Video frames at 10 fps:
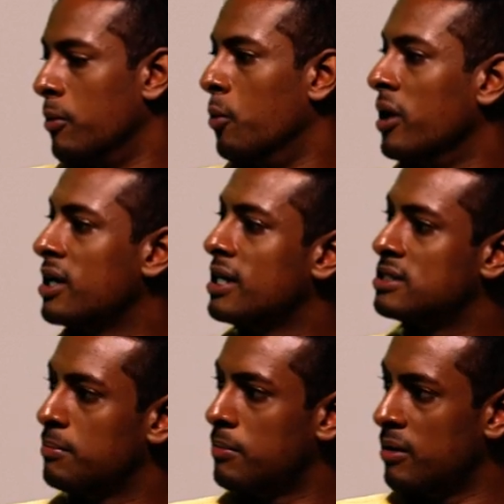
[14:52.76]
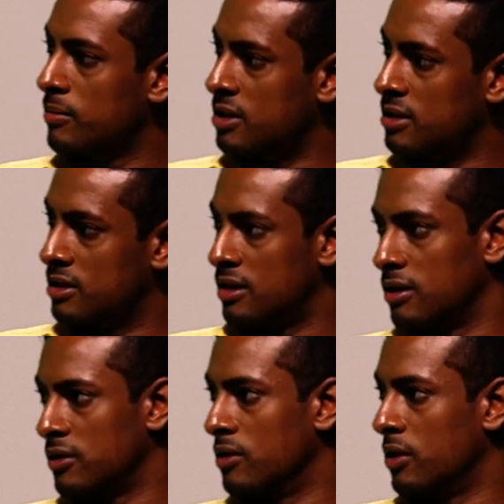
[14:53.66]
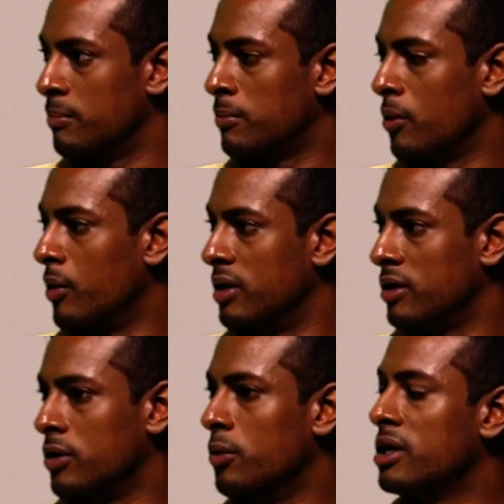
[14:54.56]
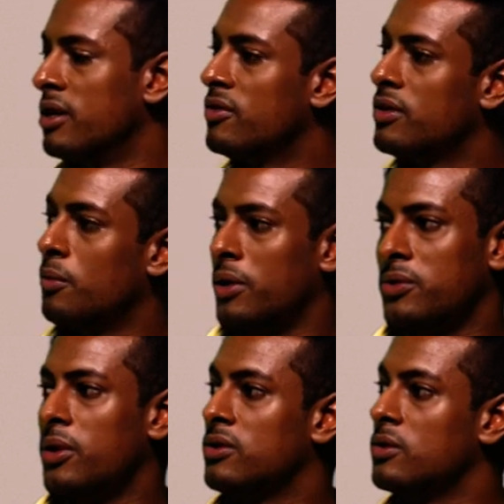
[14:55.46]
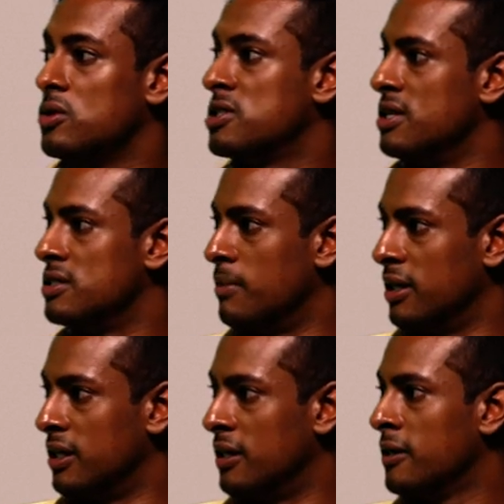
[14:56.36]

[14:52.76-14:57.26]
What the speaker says: working as a permanent, employee, you were never the one who had to go chase money.